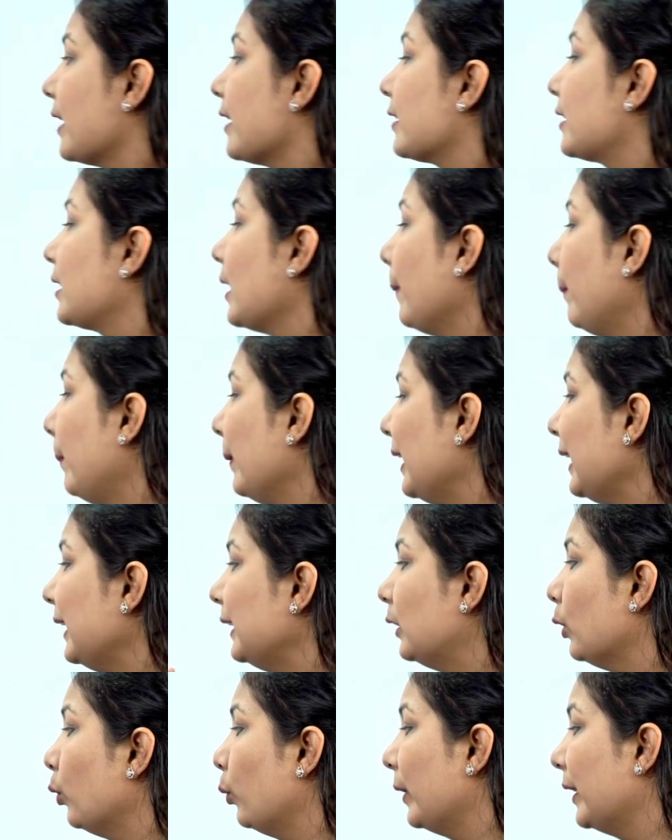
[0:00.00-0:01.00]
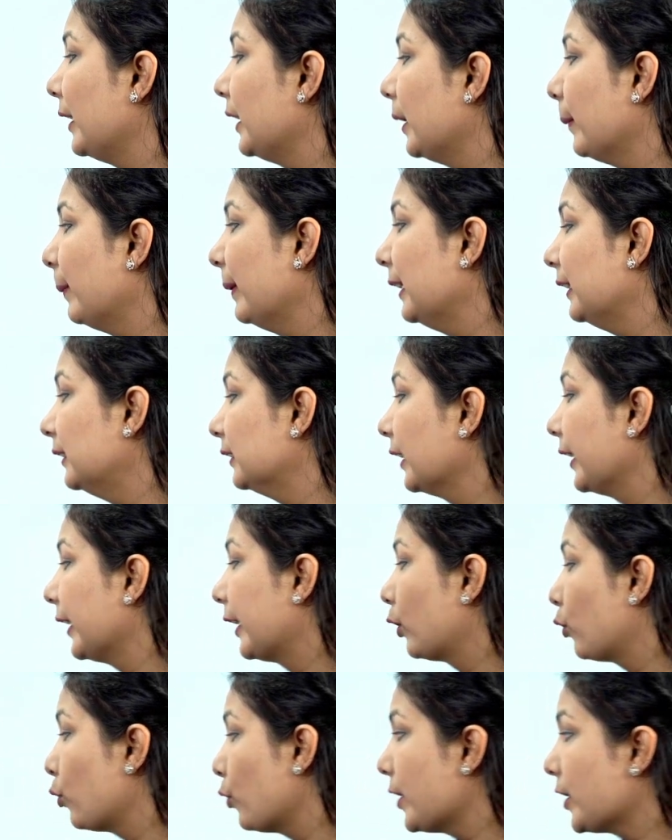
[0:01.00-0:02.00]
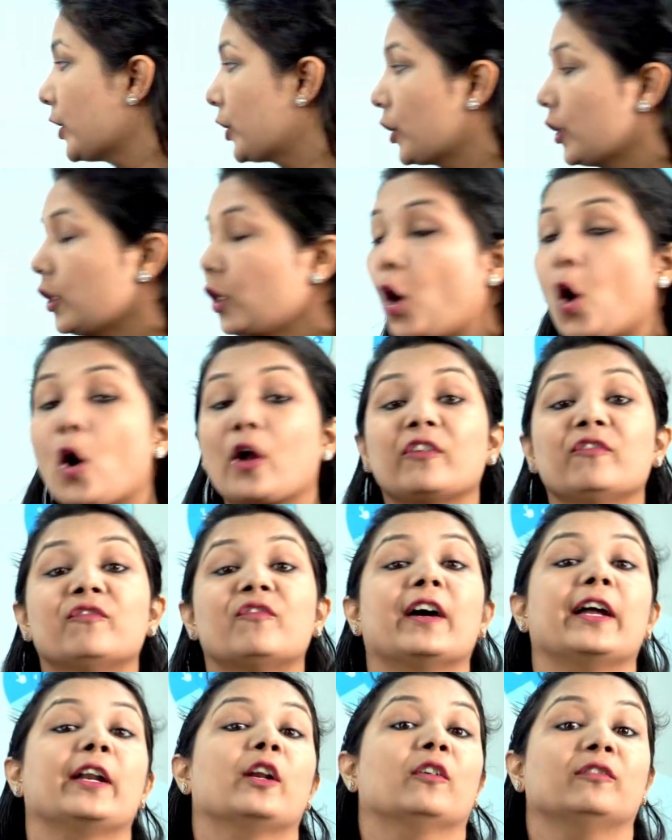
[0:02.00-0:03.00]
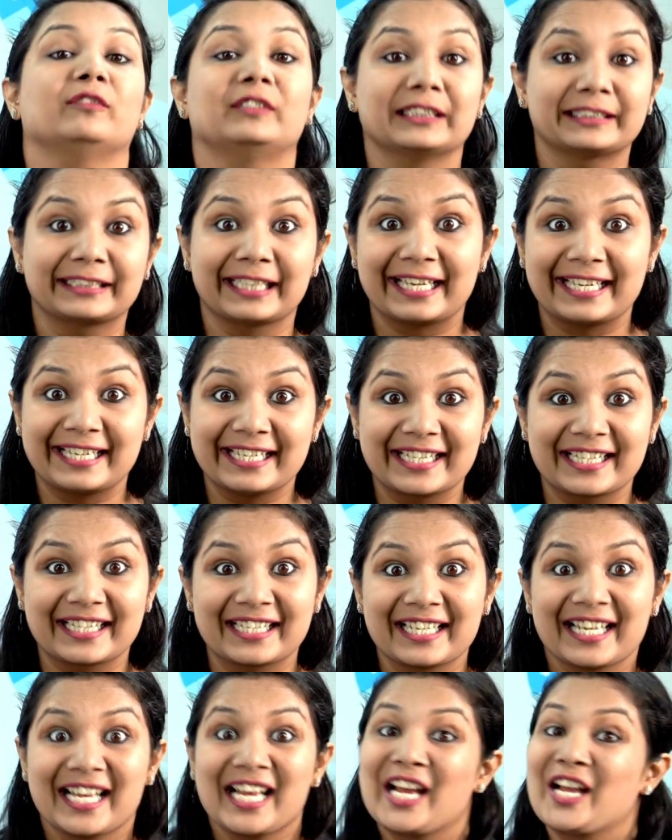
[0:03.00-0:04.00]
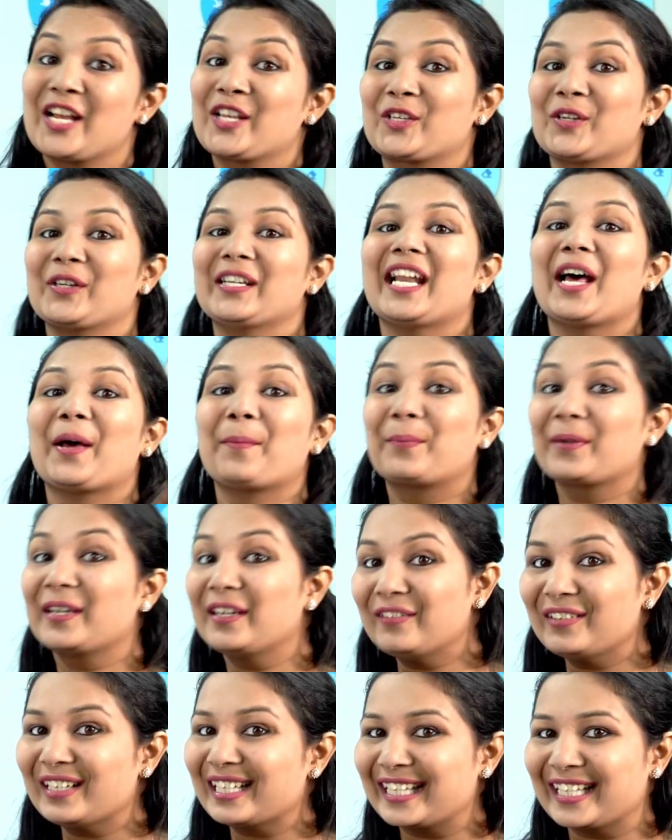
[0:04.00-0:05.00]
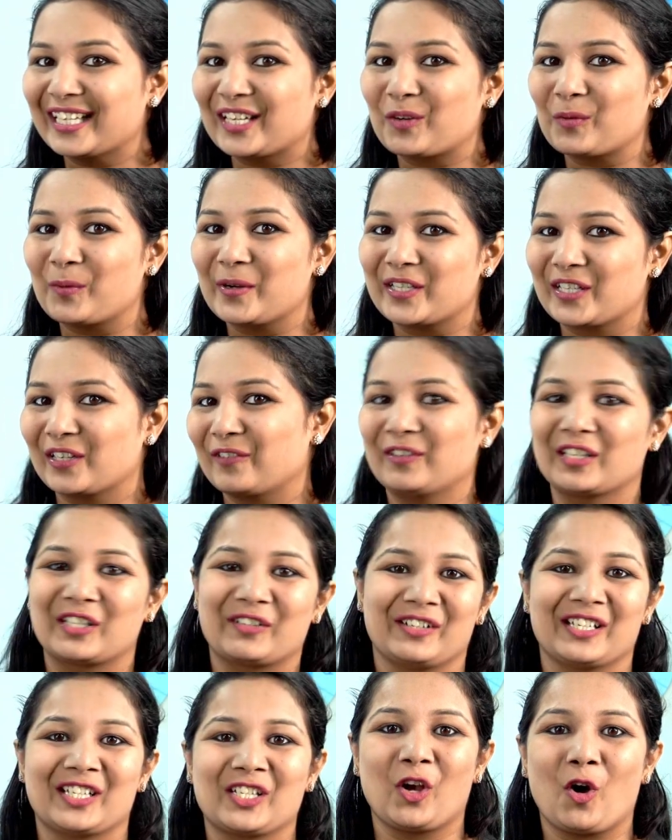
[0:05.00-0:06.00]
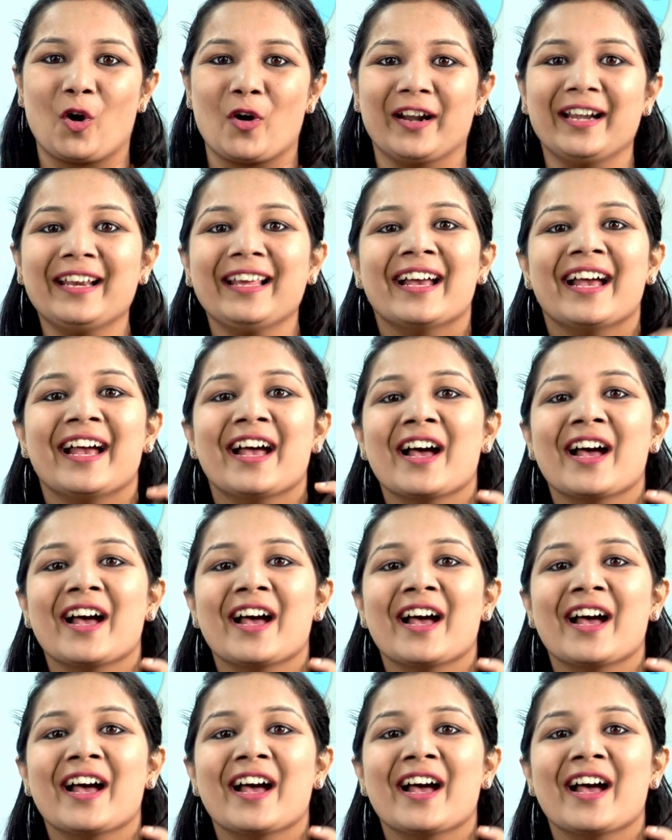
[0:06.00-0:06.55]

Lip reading: Separate the variable in the equation on one of the sides. So, in our previous equation which solved,